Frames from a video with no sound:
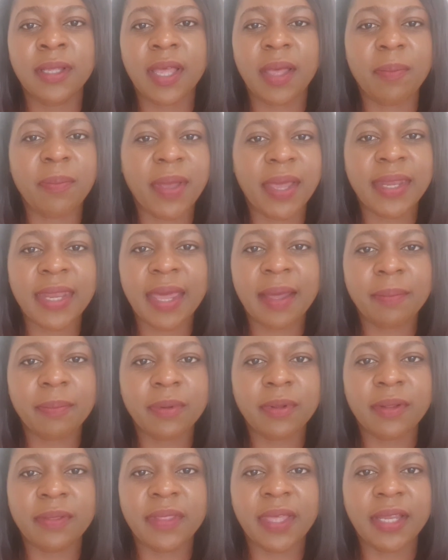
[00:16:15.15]
a bad
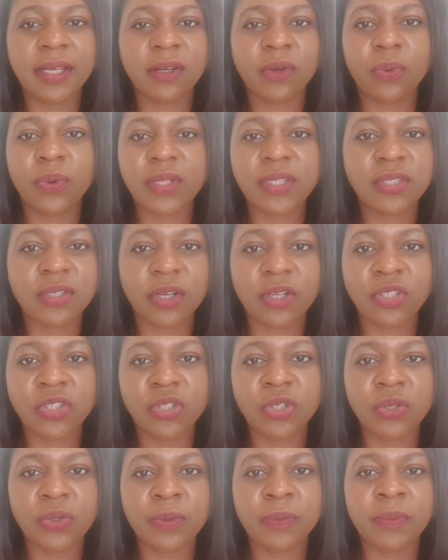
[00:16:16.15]
apple that quits on
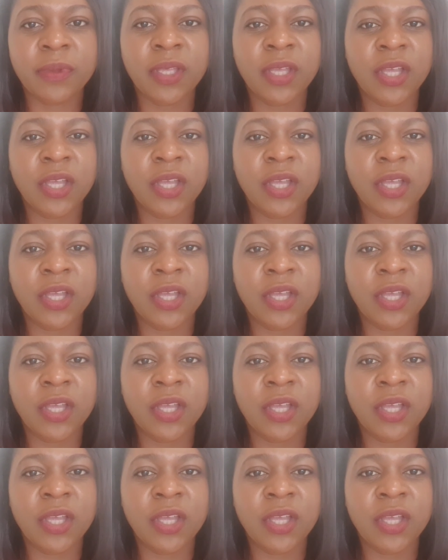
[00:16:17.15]
you.